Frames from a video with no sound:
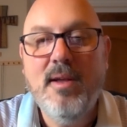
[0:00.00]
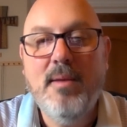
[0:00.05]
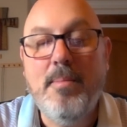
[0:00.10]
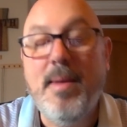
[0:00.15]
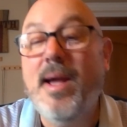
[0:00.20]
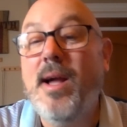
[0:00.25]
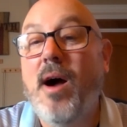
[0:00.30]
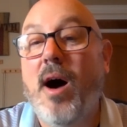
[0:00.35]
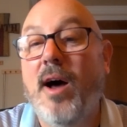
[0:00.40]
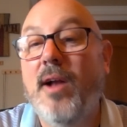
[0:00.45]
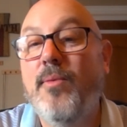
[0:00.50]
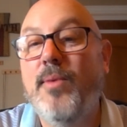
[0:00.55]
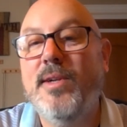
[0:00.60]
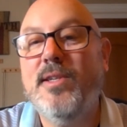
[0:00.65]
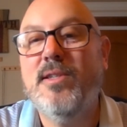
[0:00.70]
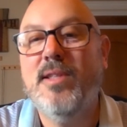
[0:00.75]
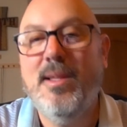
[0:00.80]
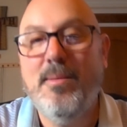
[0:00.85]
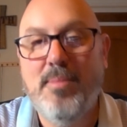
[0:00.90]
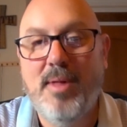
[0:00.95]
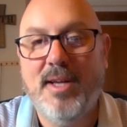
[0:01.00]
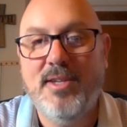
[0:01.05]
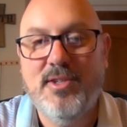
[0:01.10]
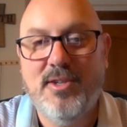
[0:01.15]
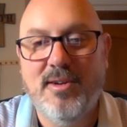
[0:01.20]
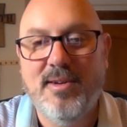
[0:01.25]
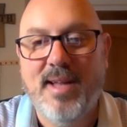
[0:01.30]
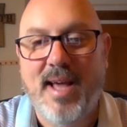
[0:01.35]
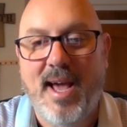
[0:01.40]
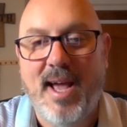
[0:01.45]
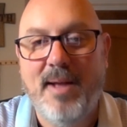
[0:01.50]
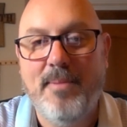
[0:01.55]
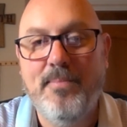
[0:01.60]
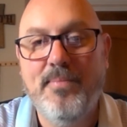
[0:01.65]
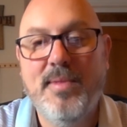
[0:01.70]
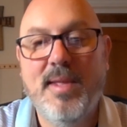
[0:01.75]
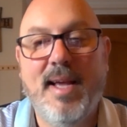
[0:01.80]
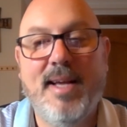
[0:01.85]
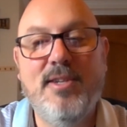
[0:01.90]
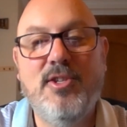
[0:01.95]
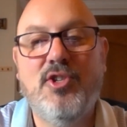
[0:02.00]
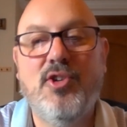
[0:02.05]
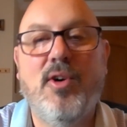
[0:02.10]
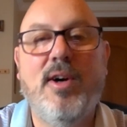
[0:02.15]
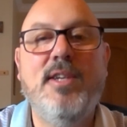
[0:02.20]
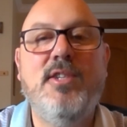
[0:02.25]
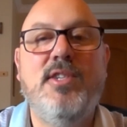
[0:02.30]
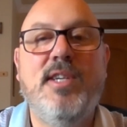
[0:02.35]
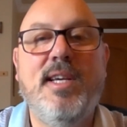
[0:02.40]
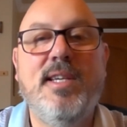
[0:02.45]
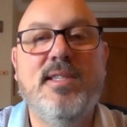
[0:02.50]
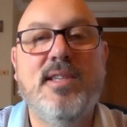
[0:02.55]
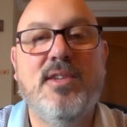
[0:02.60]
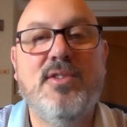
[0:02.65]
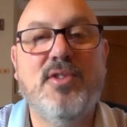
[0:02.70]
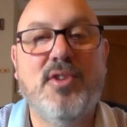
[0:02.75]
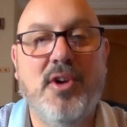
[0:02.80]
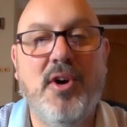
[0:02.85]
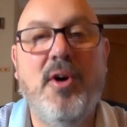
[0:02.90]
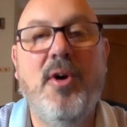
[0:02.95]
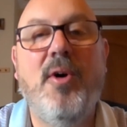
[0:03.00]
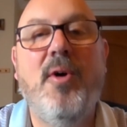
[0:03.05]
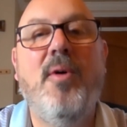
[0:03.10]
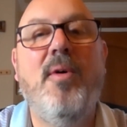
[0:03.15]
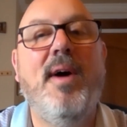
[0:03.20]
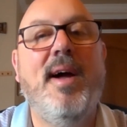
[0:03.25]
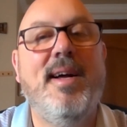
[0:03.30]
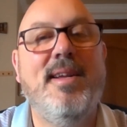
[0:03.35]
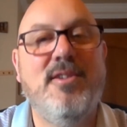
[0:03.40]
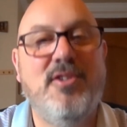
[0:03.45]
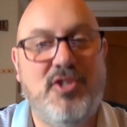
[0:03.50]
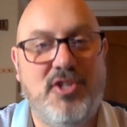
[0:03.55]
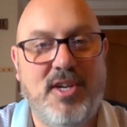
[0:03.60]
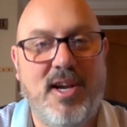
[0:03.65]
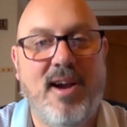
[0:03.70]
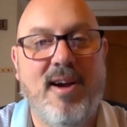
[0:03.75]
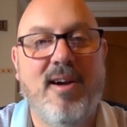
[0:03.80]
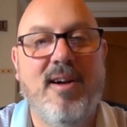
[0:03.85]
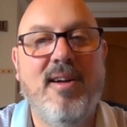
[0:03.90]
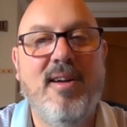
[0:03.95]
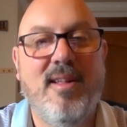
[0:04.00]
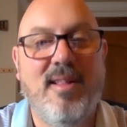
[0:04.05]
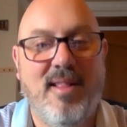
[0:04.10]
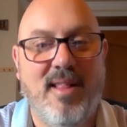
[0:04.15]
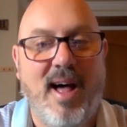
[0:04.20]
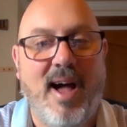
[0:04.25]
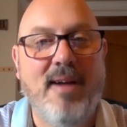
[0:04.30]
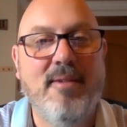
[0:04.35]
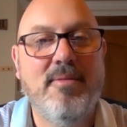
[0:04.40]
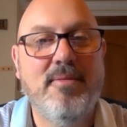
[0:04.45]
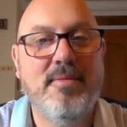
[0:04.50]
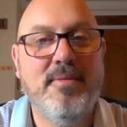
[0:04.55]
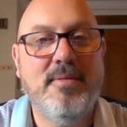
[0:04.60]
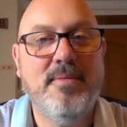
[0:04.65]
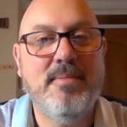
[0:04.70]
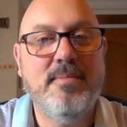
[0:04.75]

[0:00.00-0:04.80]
May God richly bless your day. Enjoy Jesus. Go and share life.